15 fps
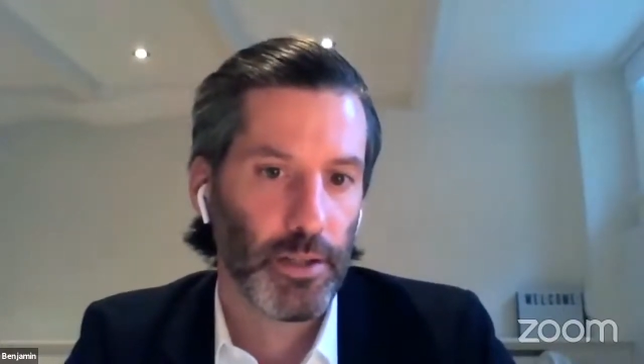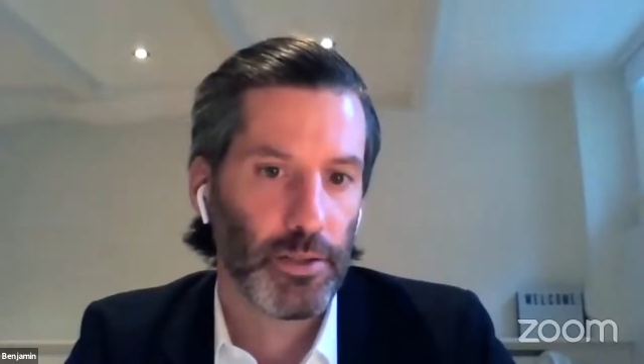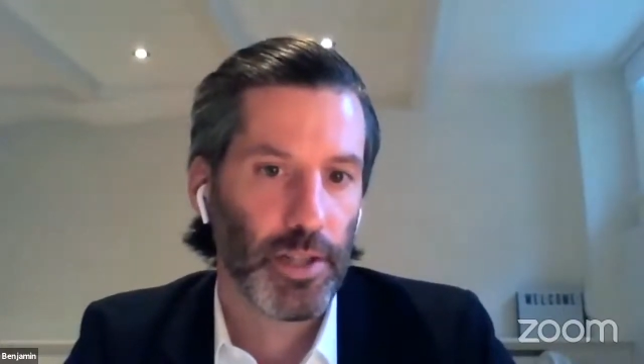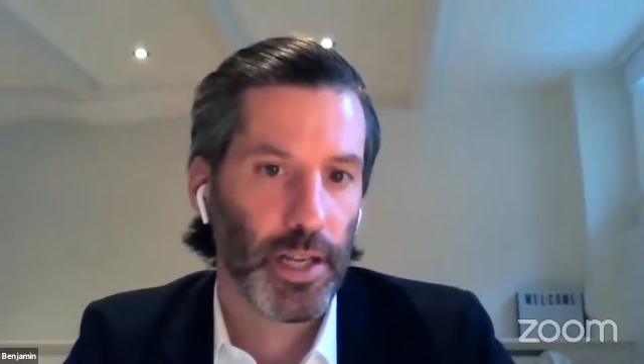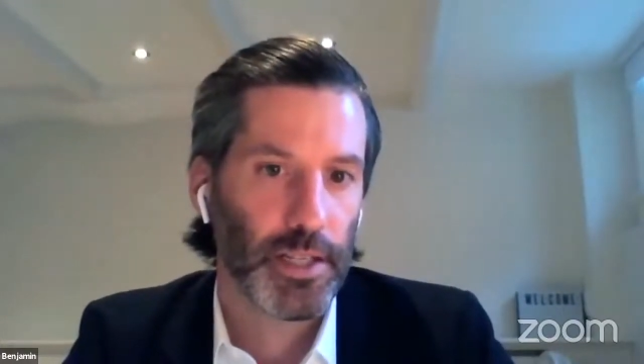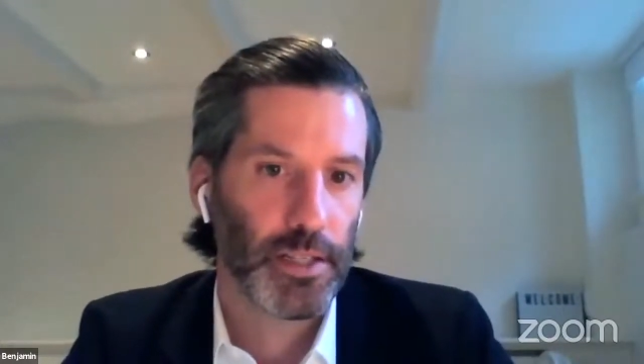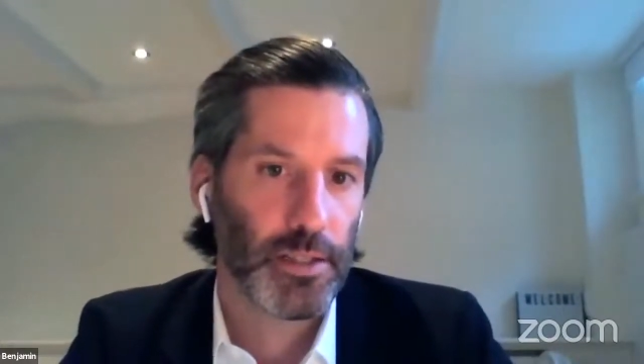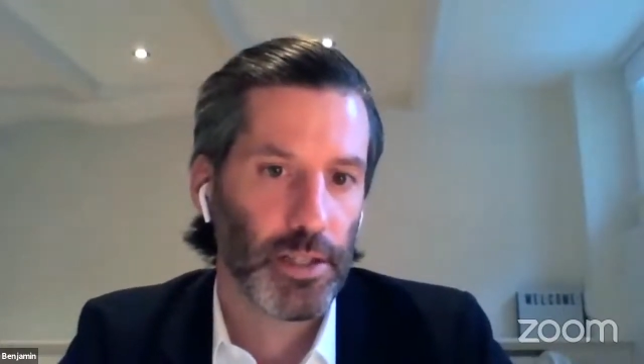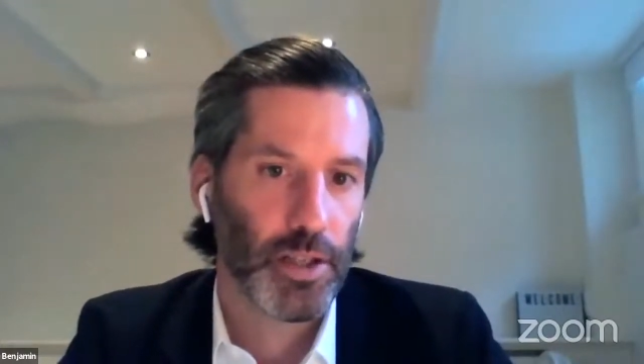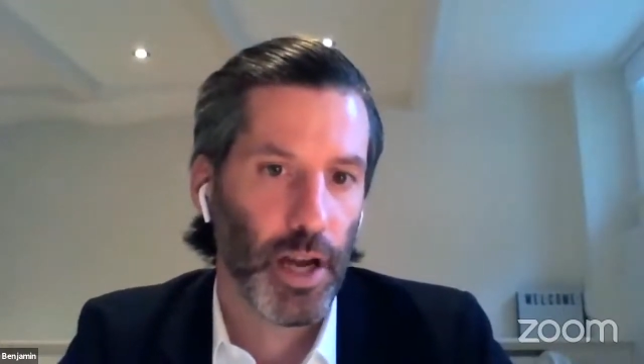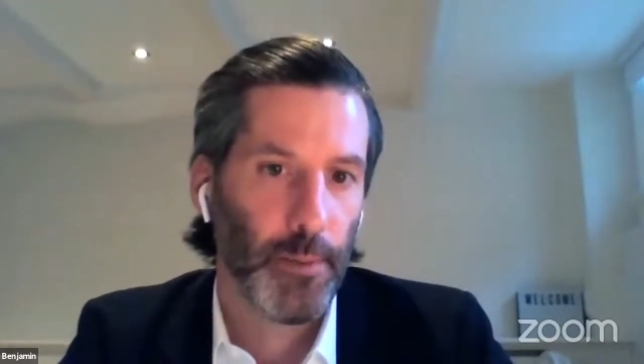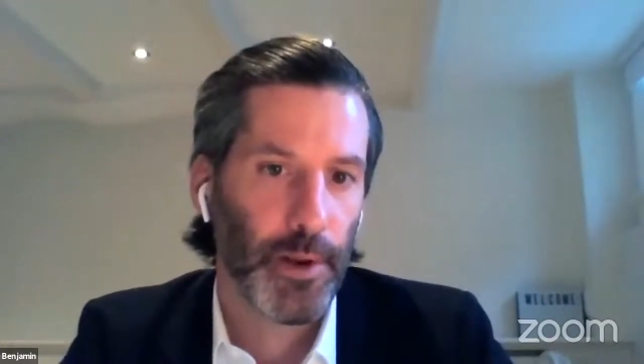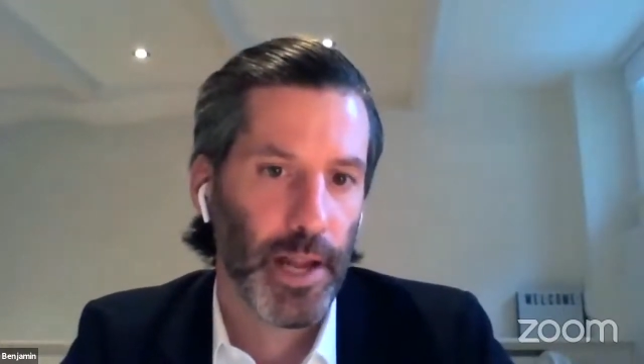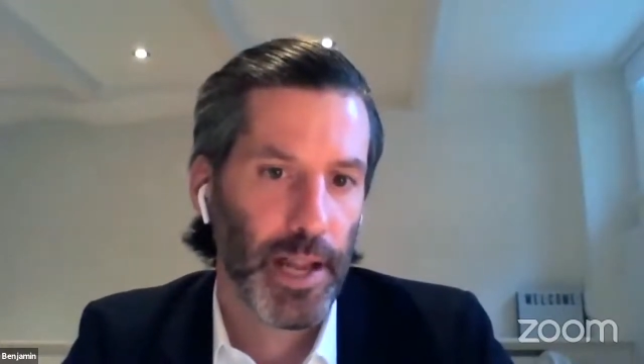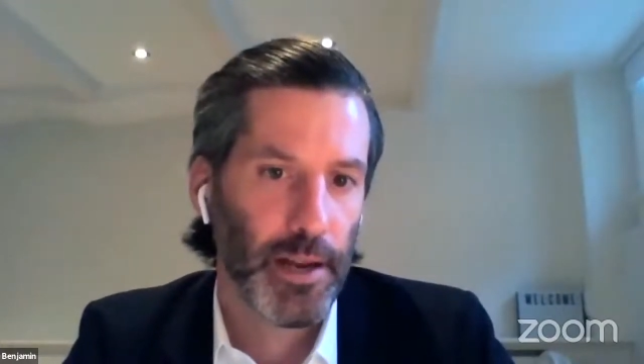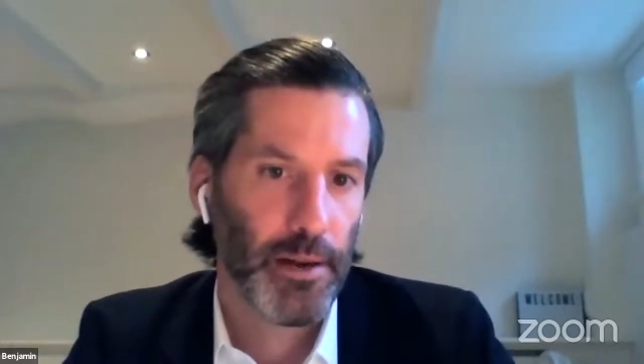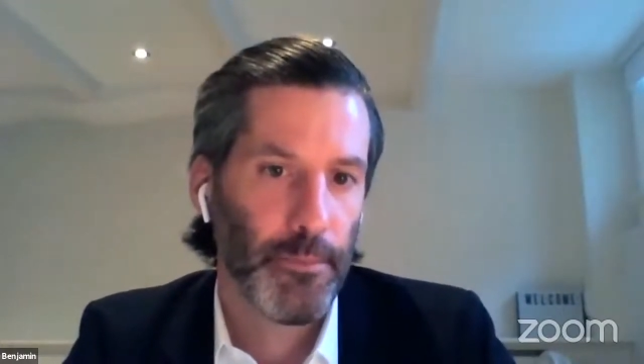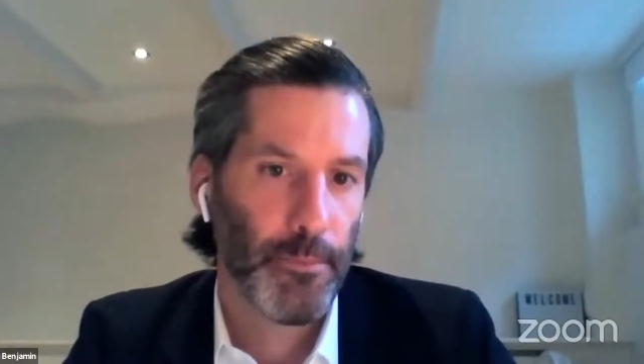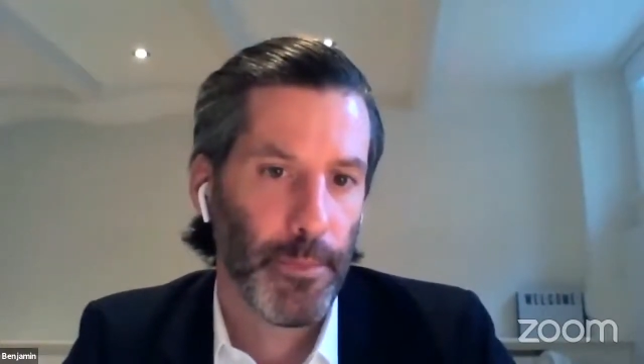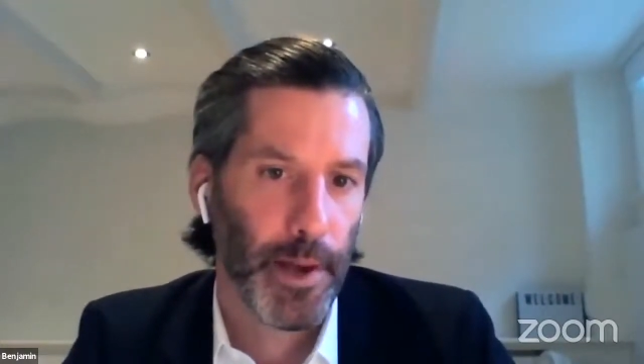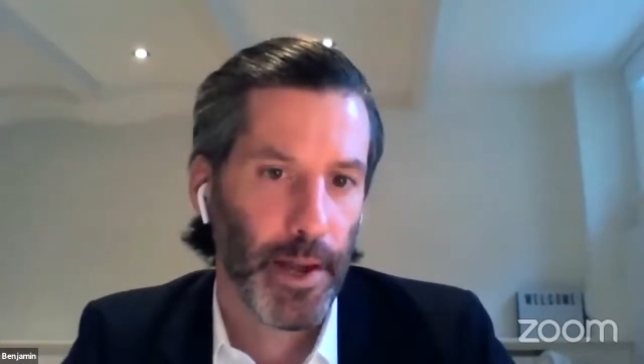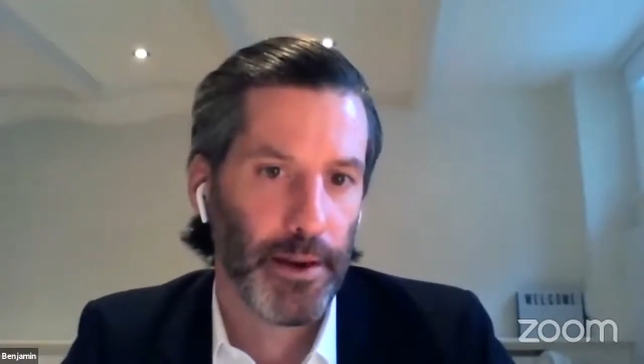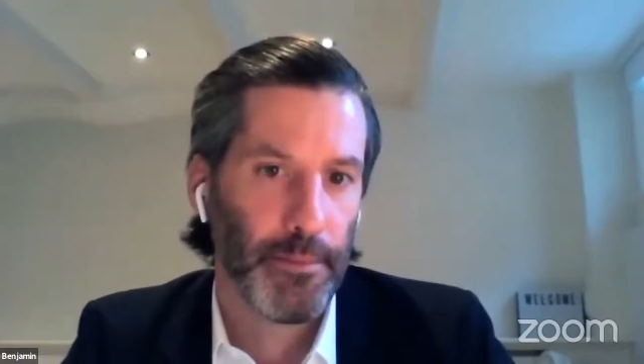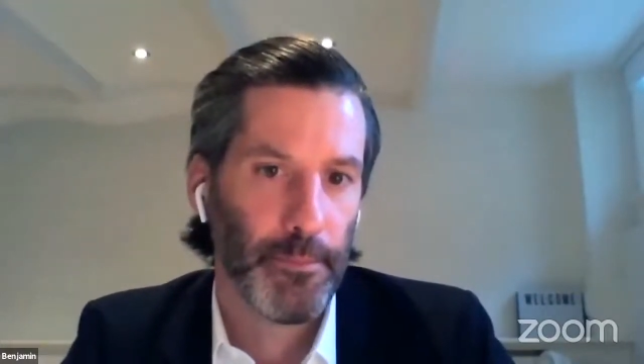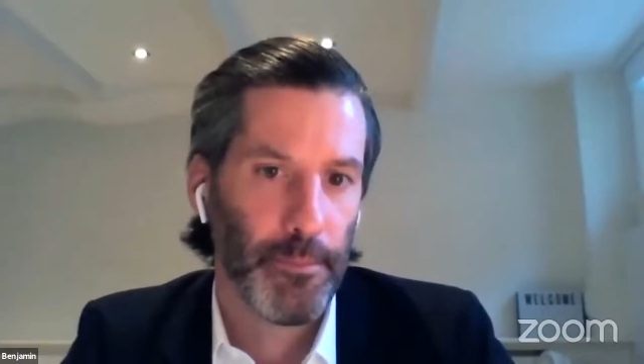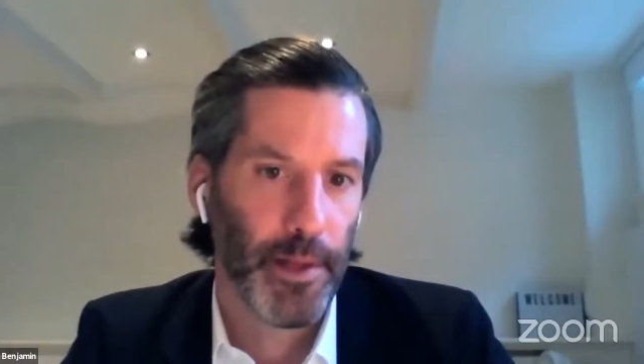tends to dominate, but